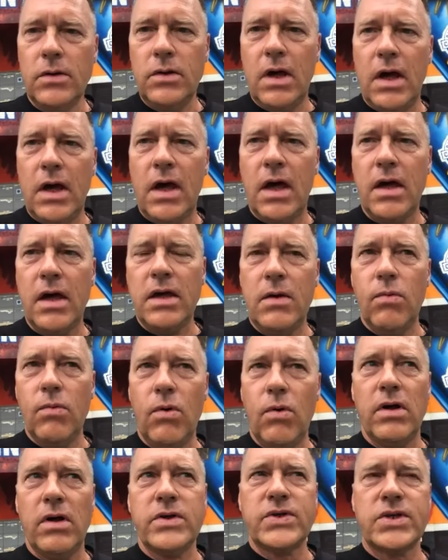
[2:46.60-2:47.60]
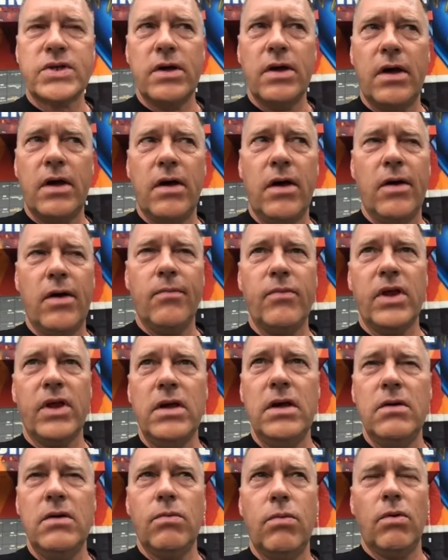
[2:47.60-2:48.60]
Yeah, he was. Uh,
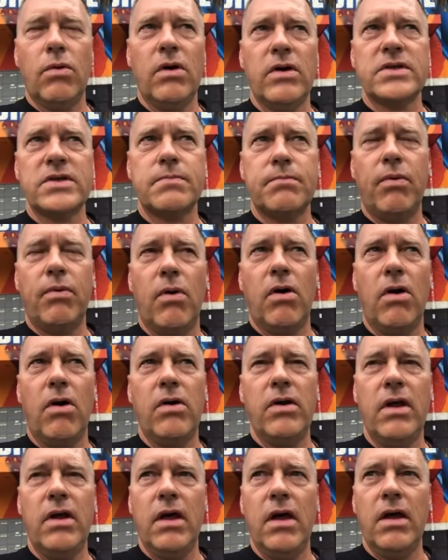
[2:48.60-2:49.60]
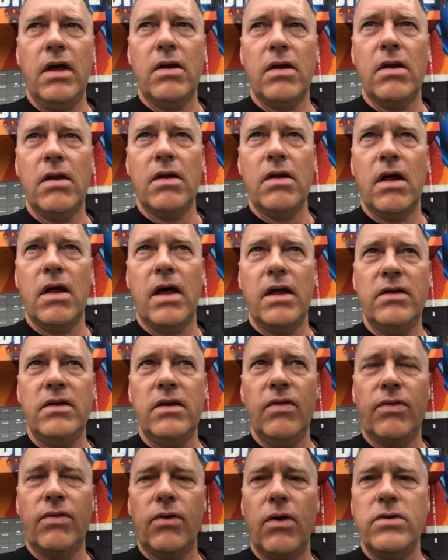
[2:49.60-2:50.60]
he was born in
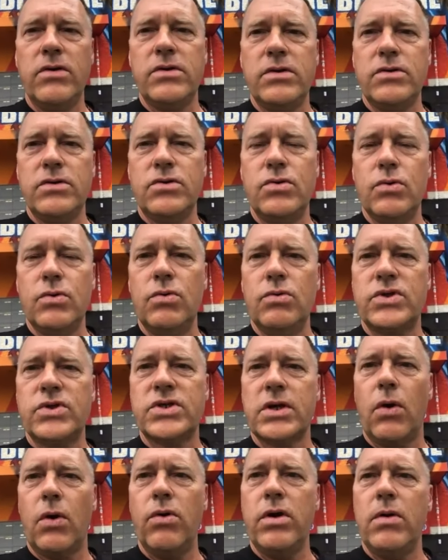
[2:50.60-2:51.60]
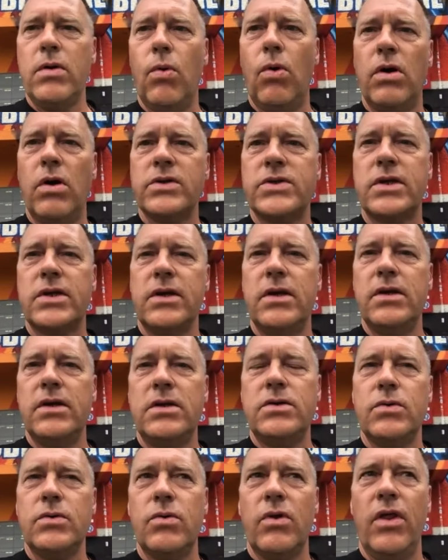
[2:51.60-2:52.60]
1932, so he was
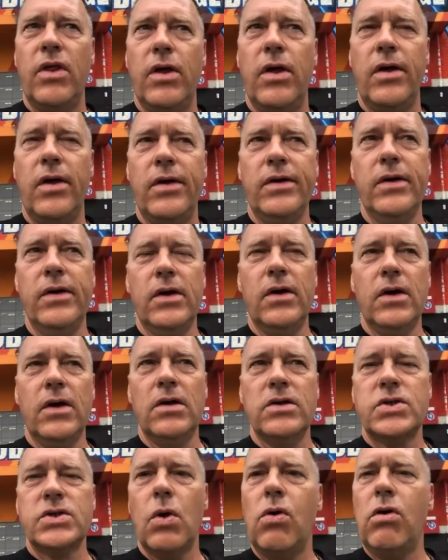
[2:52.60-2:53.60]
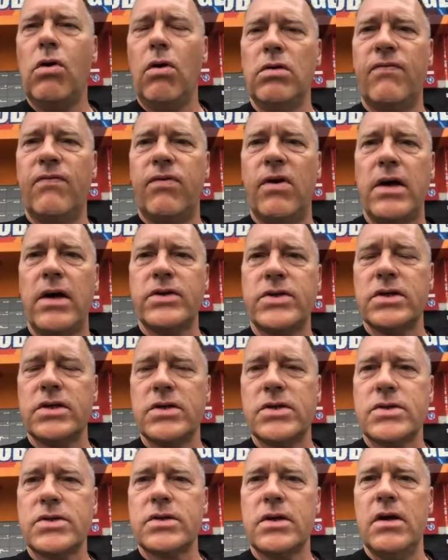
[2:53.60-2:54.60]
into the so-called
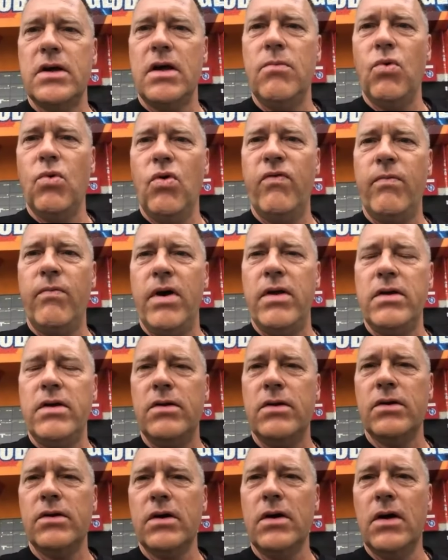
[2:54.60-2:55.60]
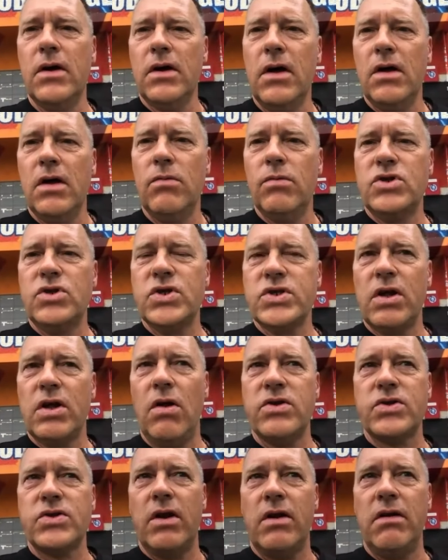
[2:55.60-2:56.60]
Fluxus uh, movement, which is
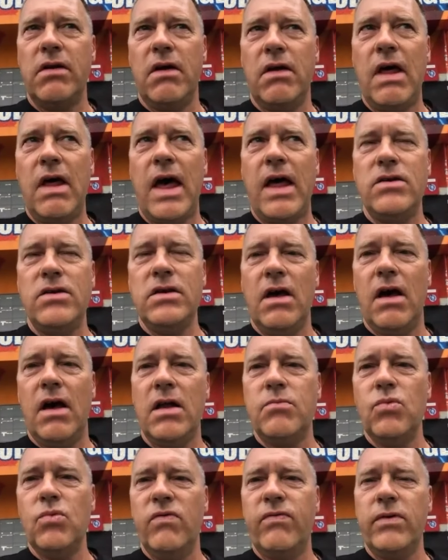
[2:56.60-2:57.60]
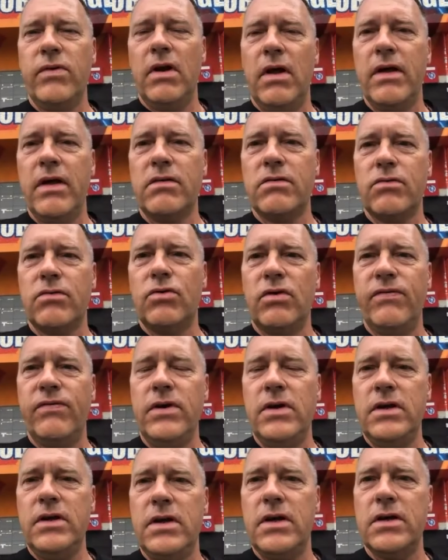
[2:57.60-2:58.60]
also an, an, anti-art movement, like
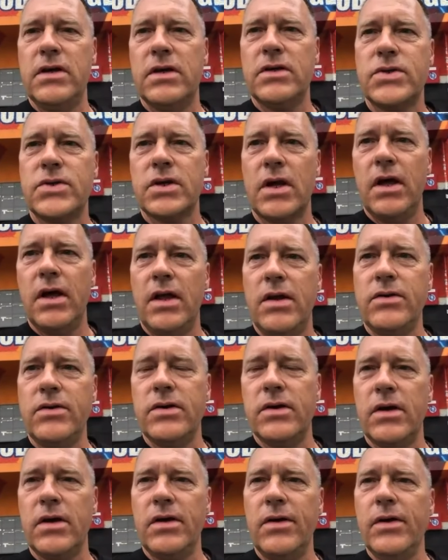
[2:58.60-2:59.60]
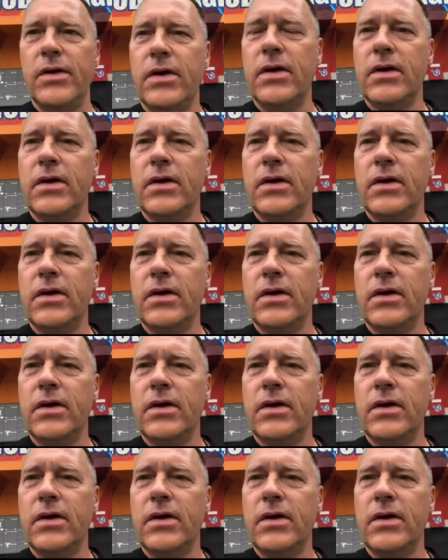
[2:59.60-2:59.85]
graffiti is. And uh,